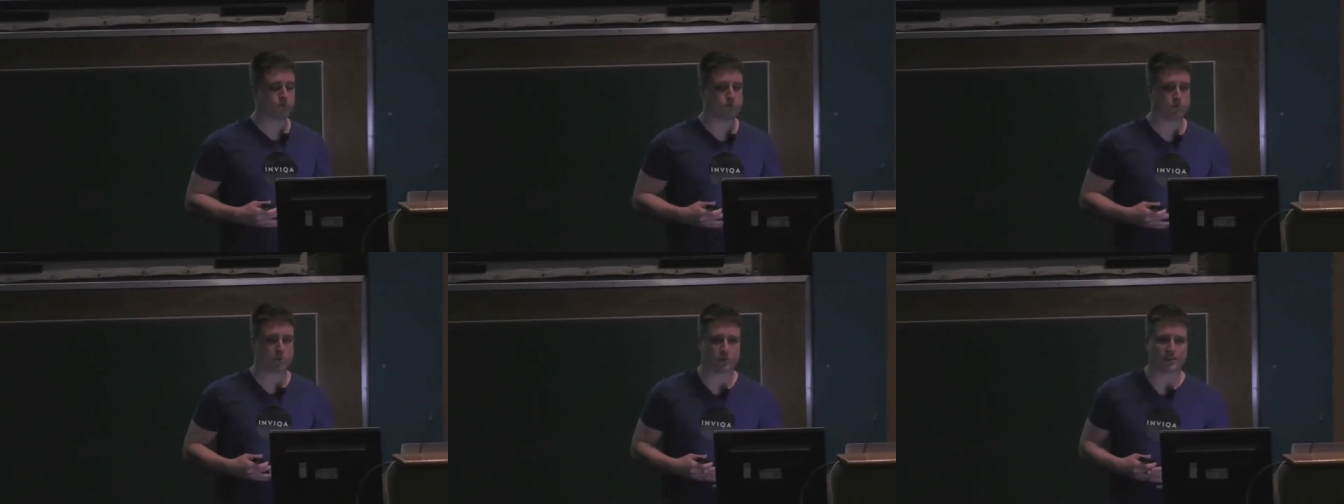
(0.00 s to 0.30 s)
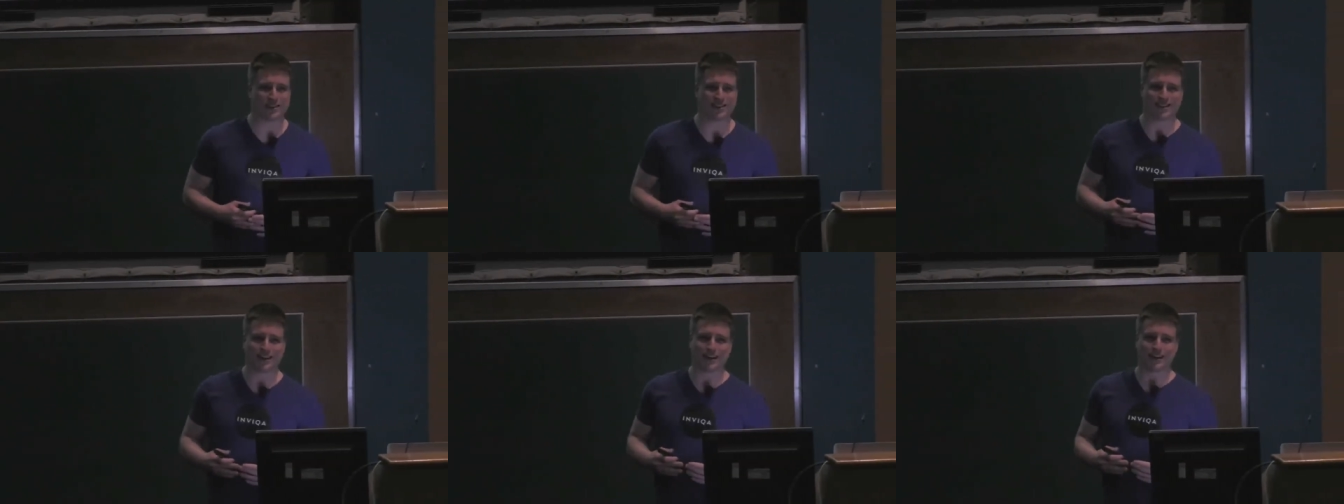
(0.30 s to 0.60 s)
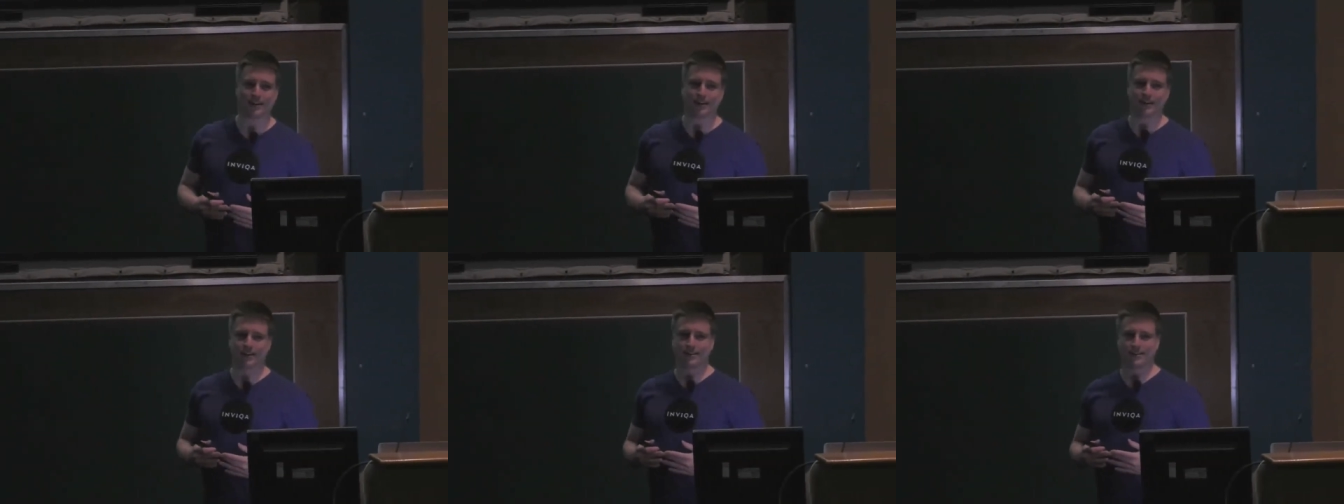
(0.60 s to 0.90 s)
but we're still
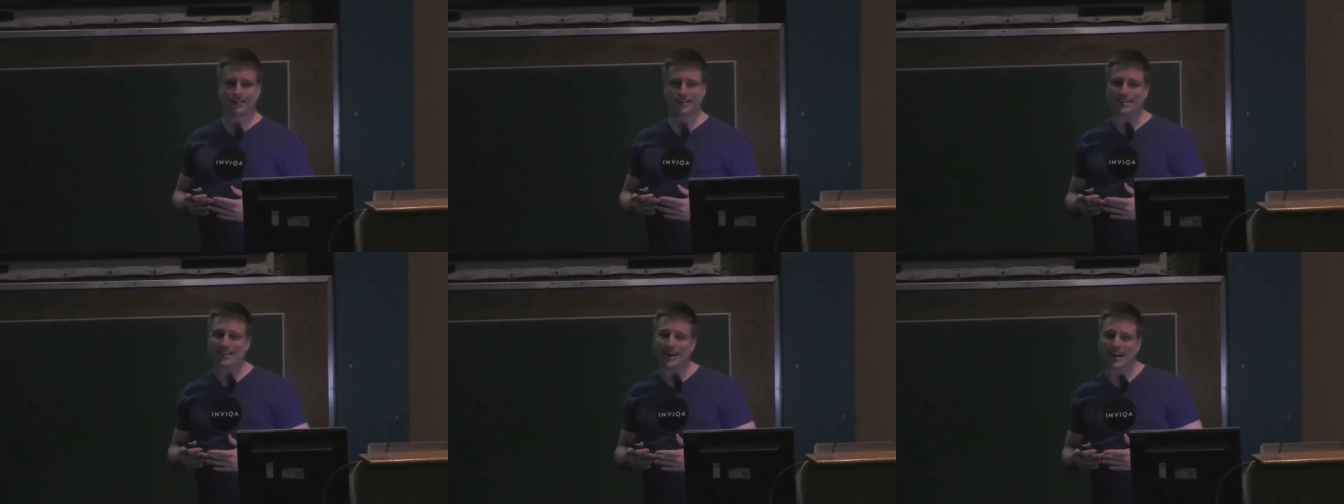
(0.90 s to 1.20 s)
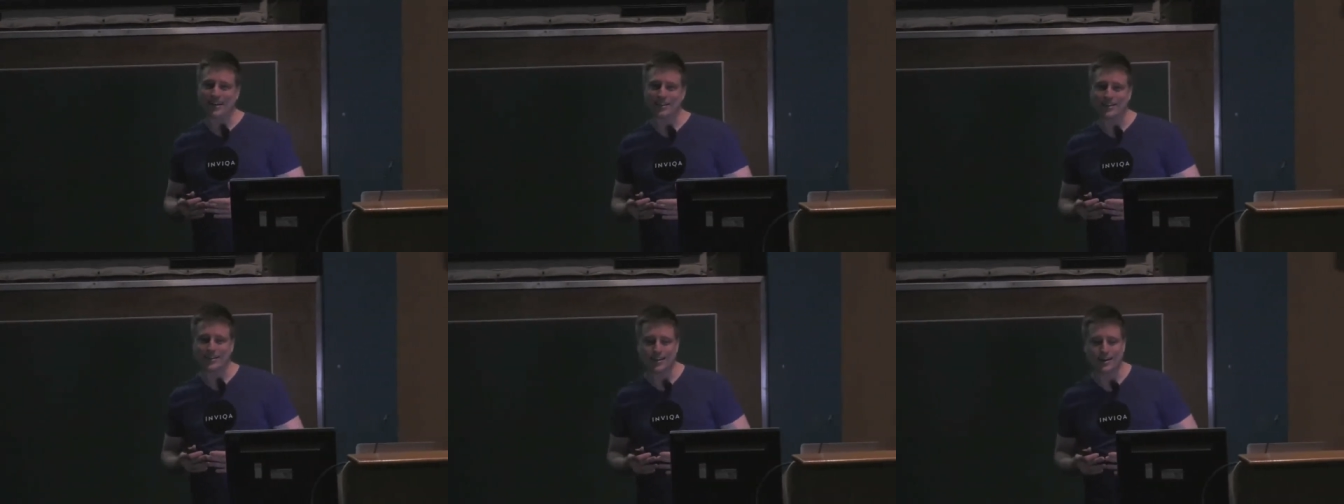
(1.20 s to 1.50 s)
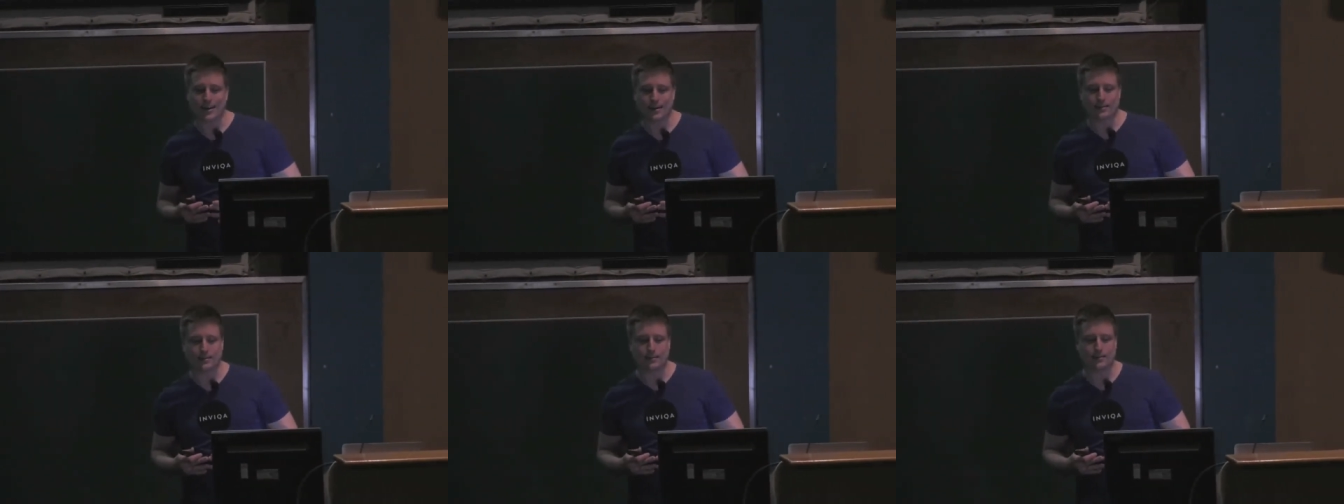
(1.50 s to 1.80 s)
in this detached
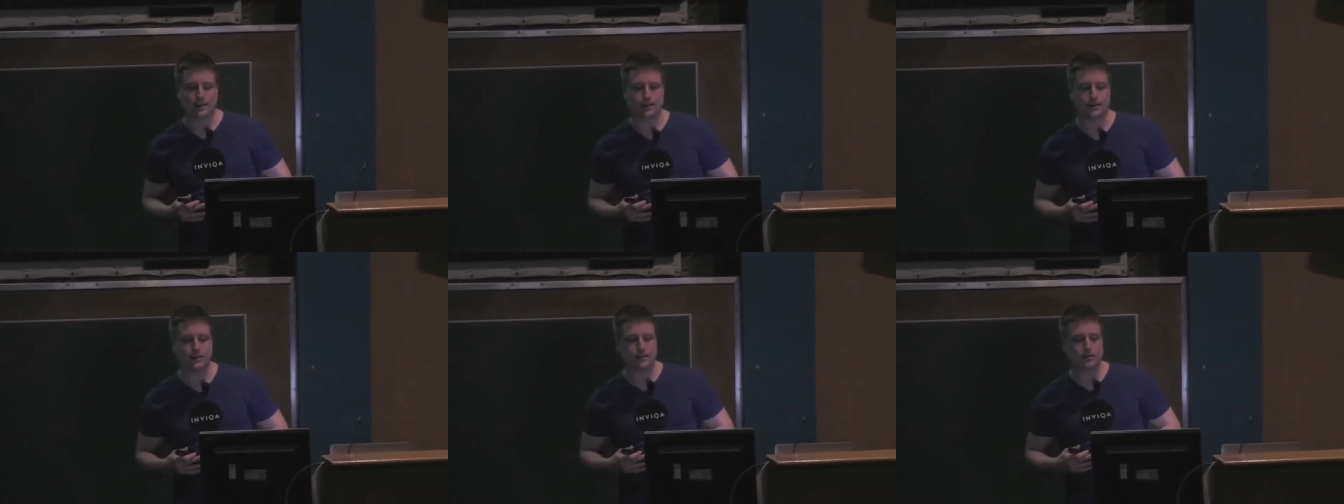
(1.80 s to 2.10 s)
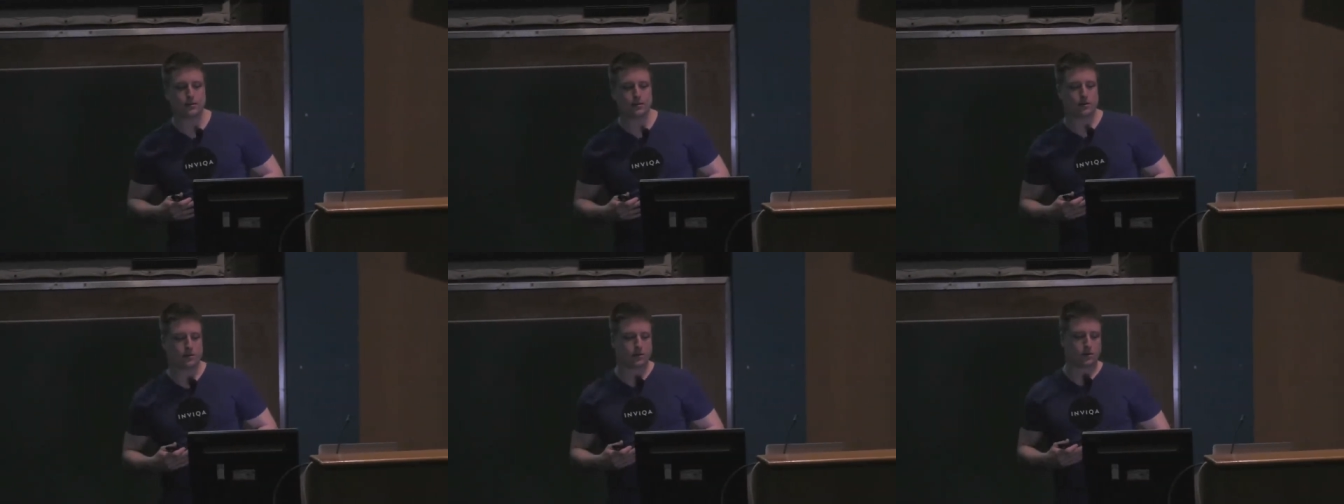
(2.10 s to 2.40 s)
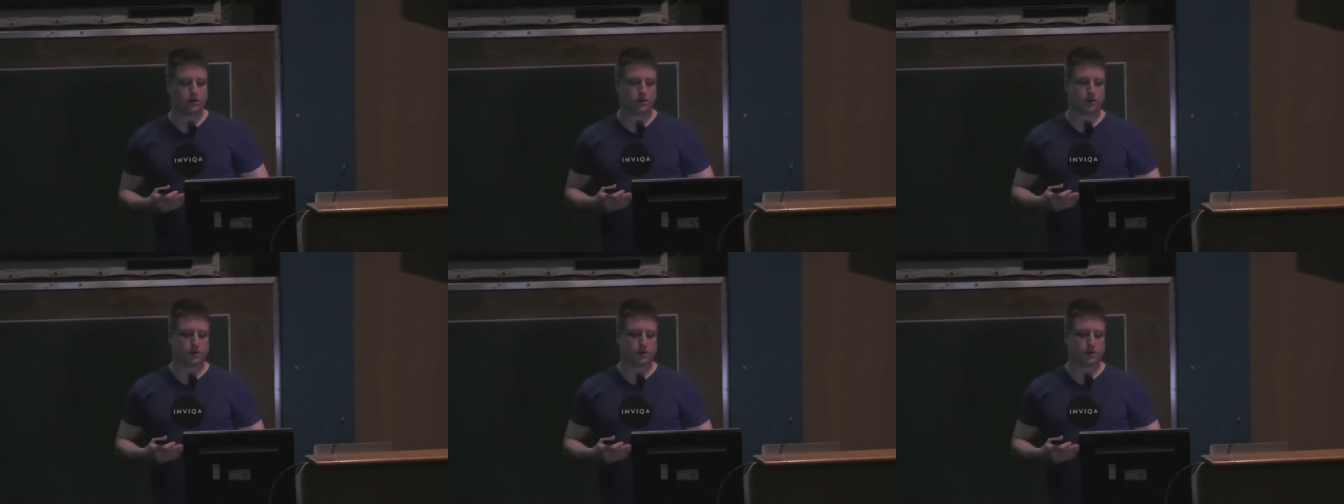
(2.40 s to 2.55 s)
head state.